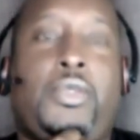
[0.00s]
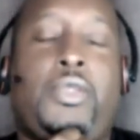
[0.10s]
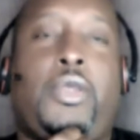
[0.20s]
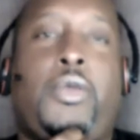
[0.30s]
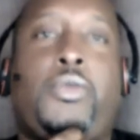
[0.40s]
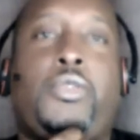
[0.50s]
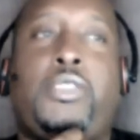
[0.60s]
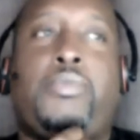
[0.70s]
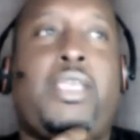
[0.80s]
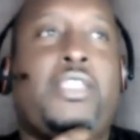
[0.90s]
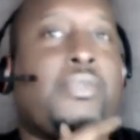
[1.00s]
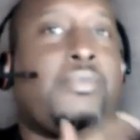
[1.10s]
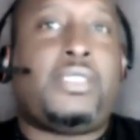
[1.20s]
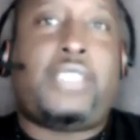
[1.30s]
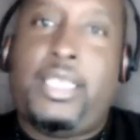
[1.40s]
You know, she's made
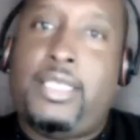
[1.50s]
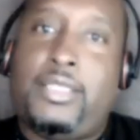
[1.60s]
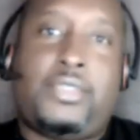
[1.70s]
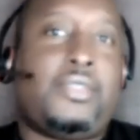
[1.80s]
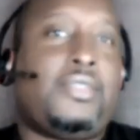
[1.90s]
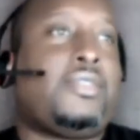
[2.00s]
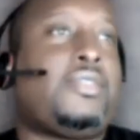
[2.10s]
some mistakes.